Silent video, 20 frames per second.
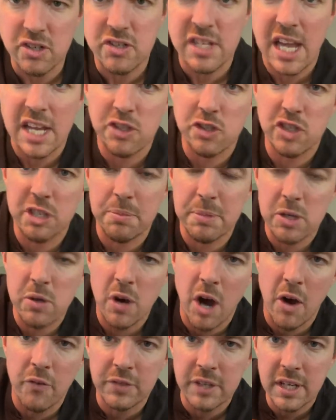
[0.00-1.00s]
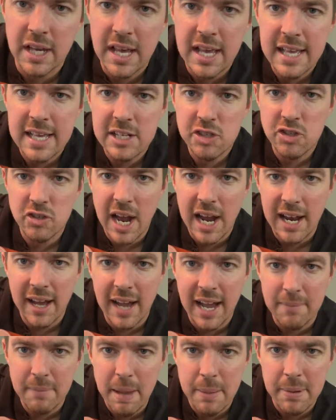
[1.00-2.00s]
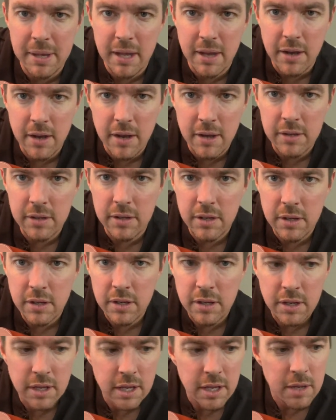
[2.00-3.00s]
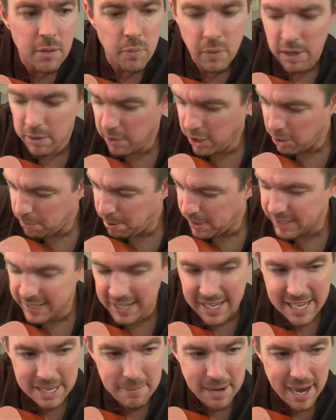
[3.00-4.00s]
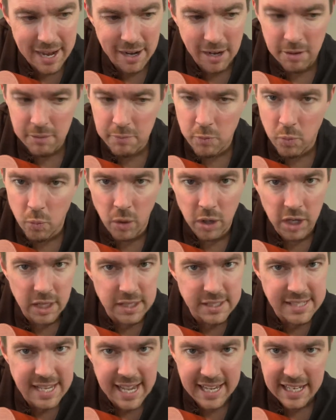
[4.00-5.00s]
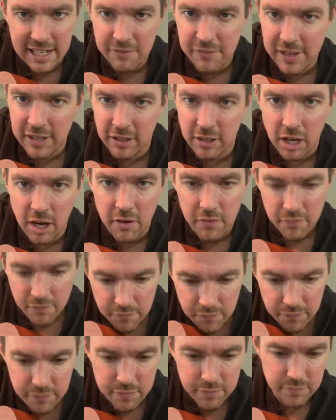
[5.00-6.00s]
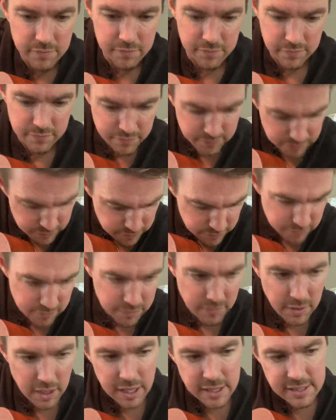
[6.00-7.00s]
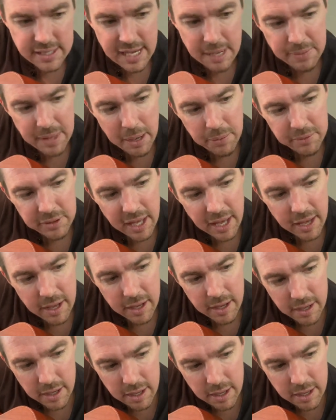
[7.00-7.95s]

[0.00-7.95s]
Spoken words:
You see me do often, try to like maybe while you're playing the E minor, work on taking the finger off. Same thing with that.